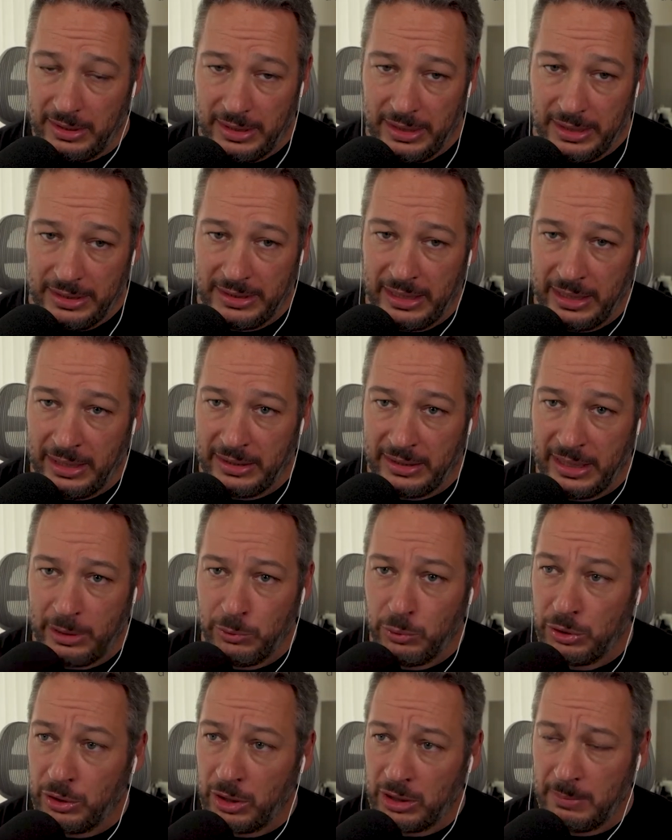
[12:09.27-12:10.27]
they
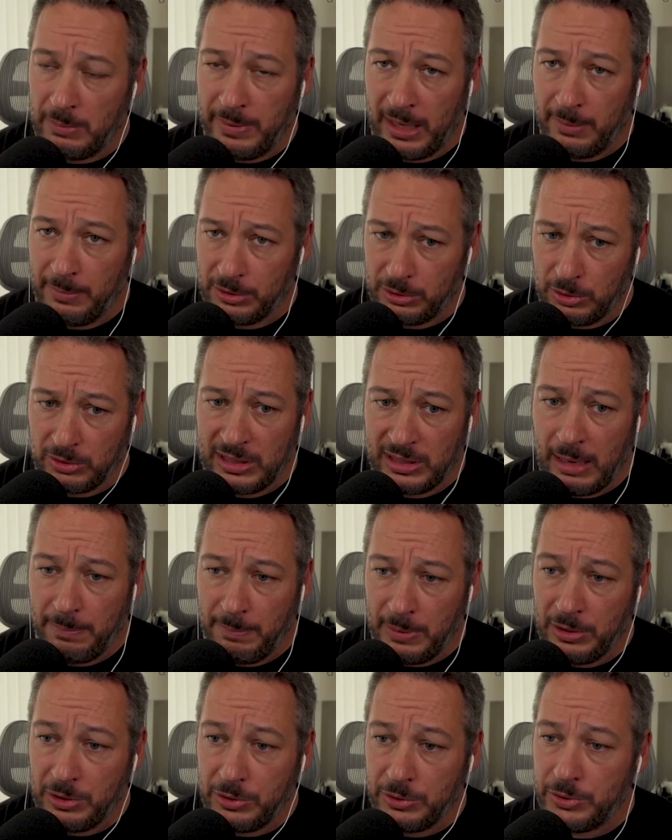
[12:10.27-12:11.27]
would only be able to tap
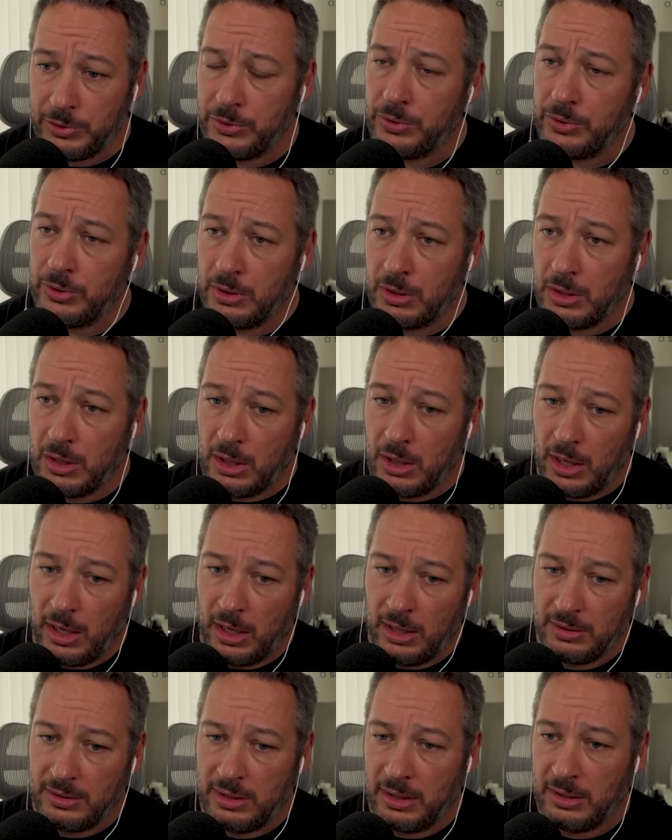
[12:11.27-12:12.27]
into
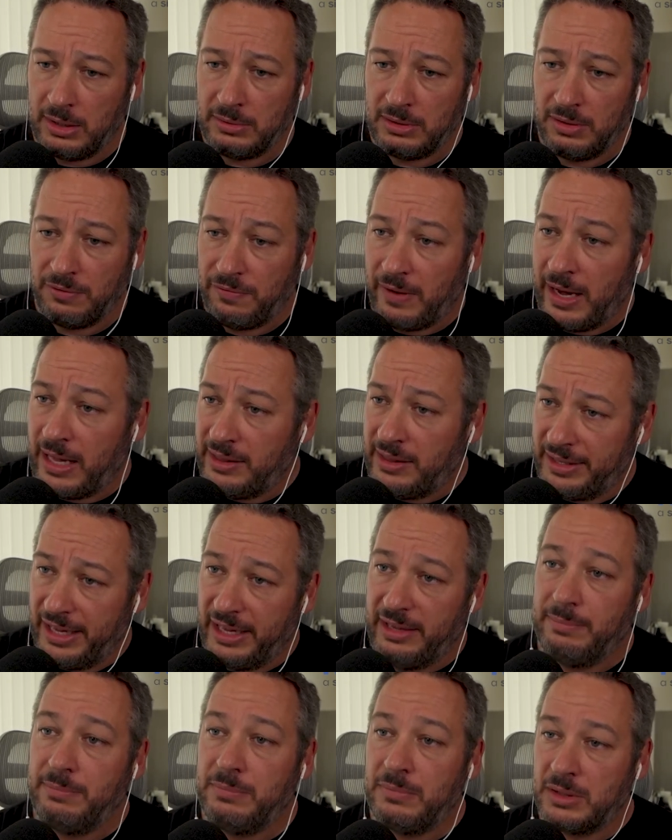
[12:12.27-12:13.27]
the file
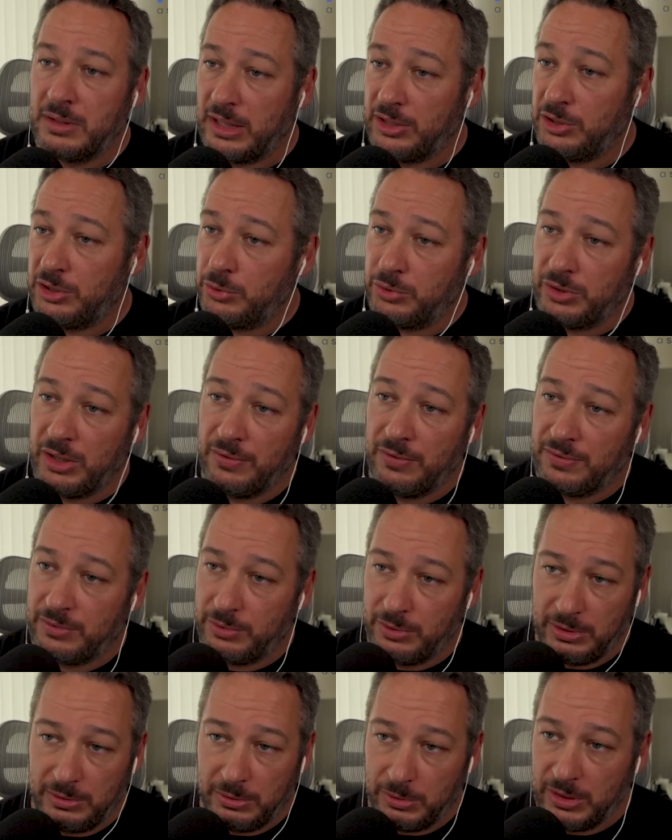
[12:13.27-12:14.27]
name that you'd give
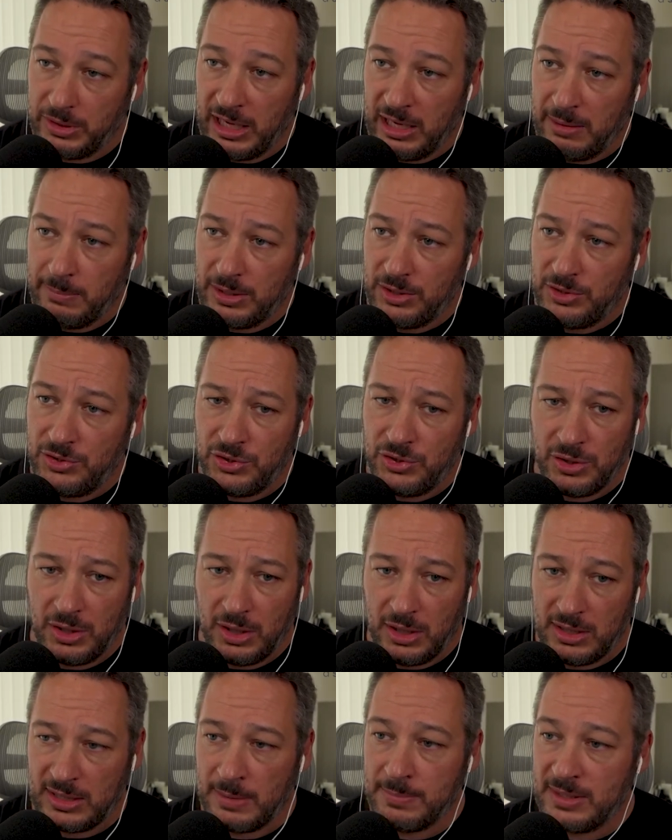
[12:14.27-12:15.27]
to the image,
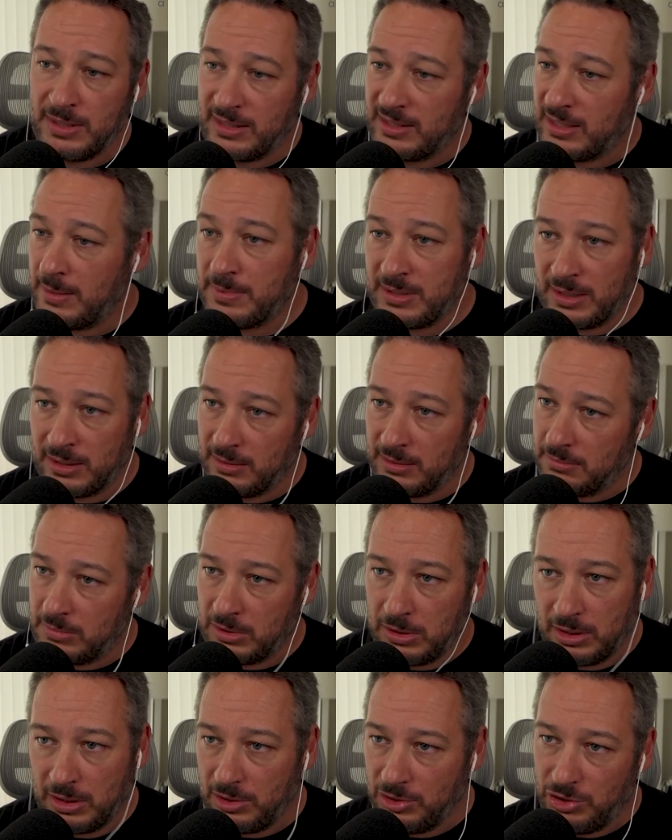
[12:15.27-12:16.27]
something
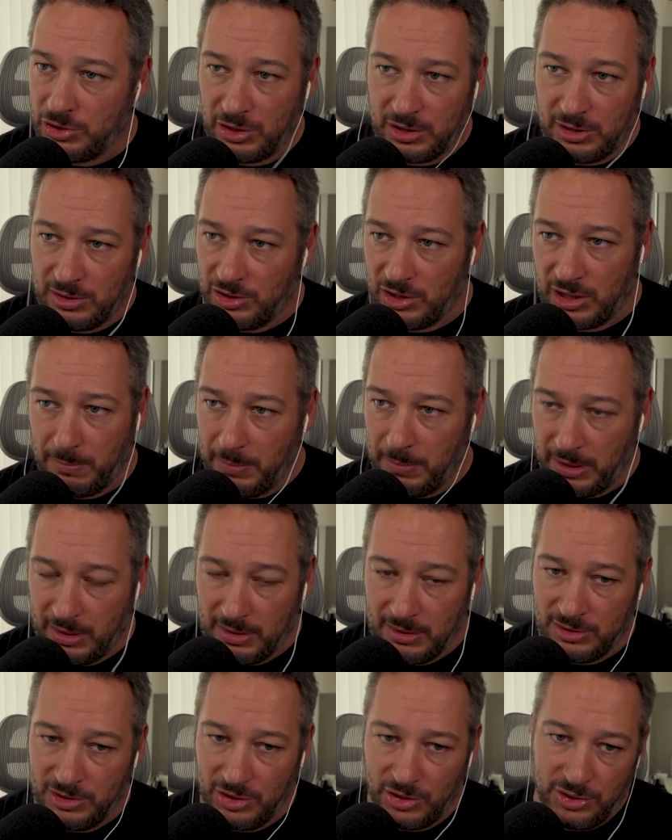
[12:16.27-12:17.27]

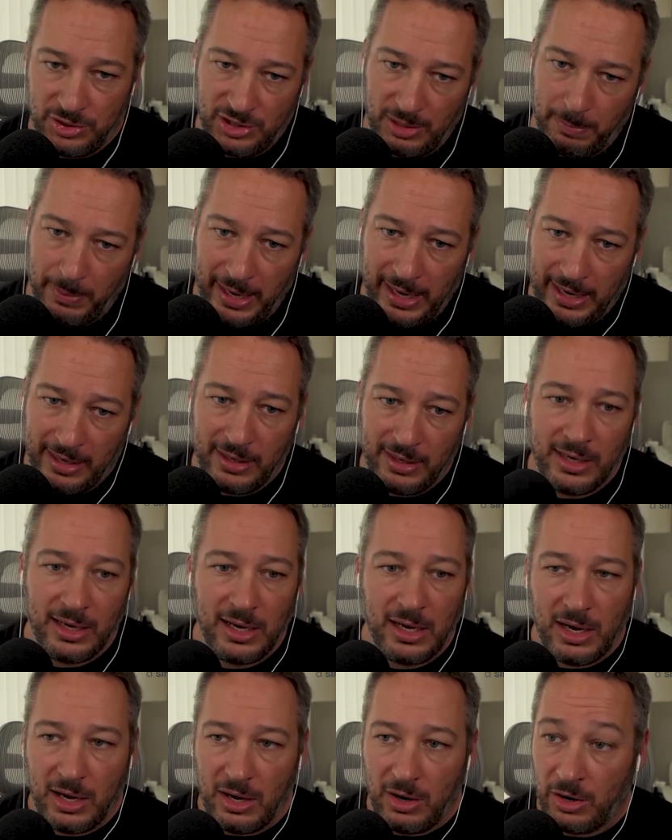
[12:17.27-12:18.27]
.jpg,
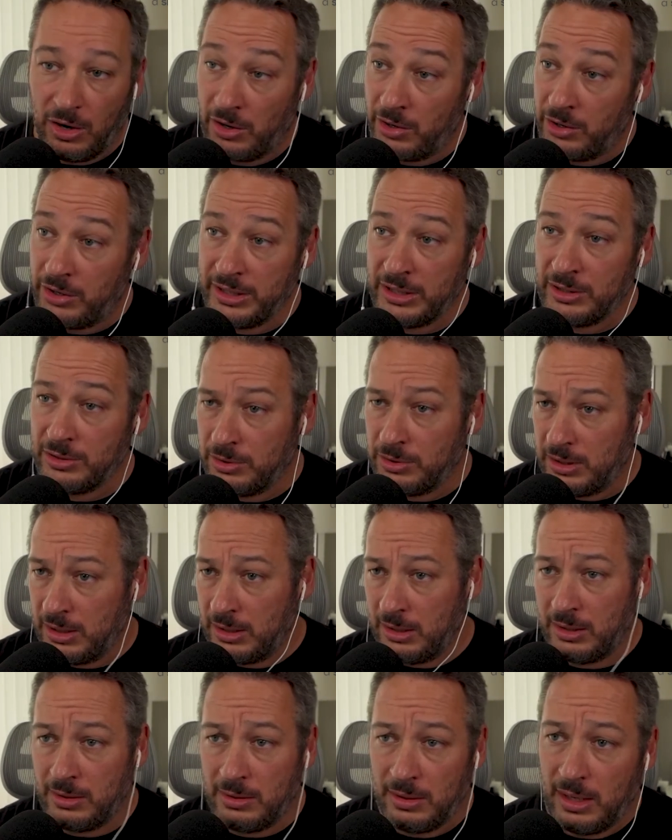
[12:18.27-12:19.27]
or into
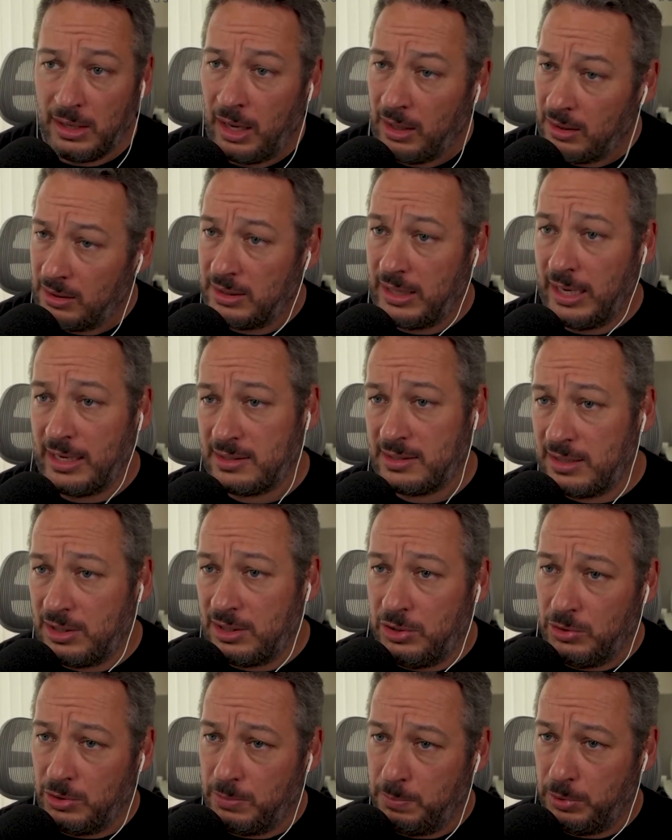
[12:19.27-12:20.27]
the alt text
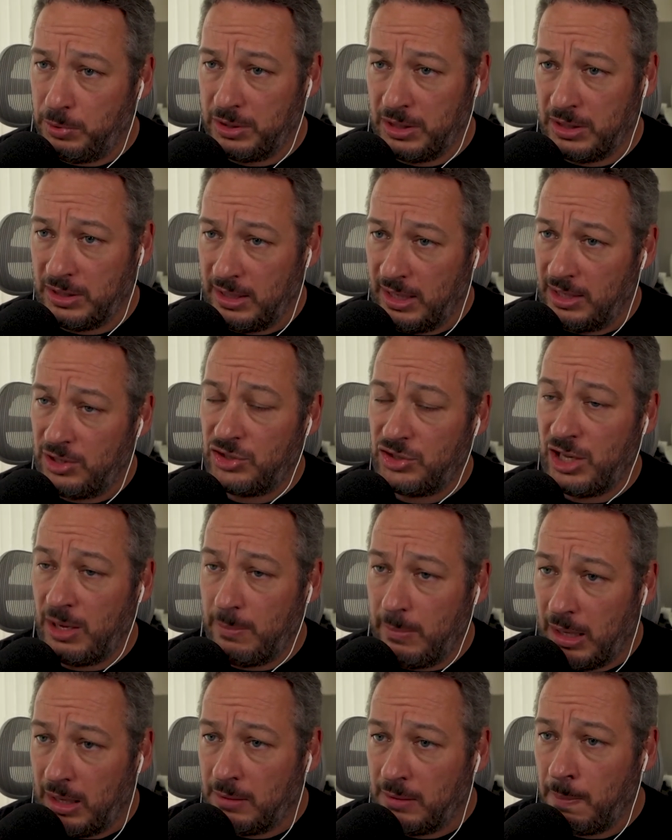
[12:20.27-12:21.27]
that you would put in the
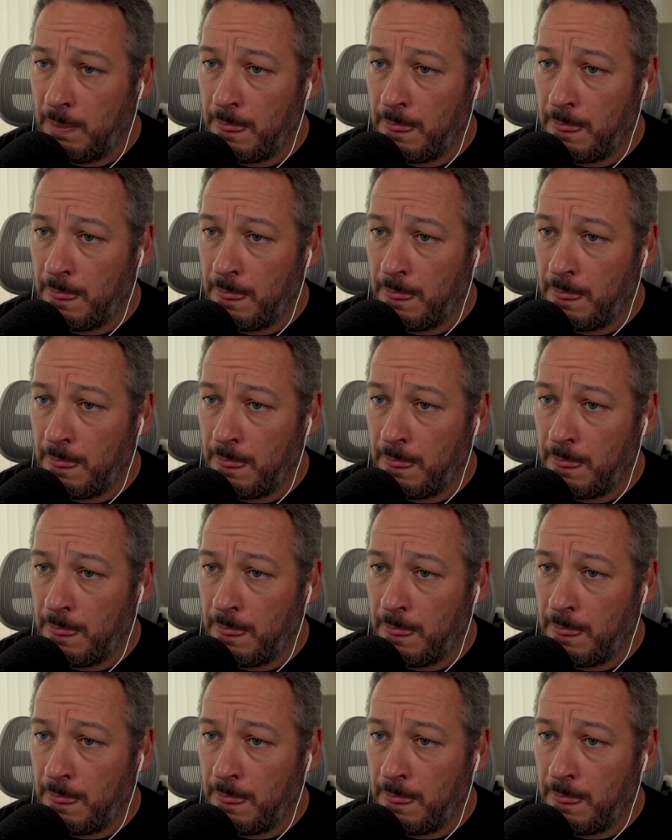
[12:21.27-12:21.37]
HTML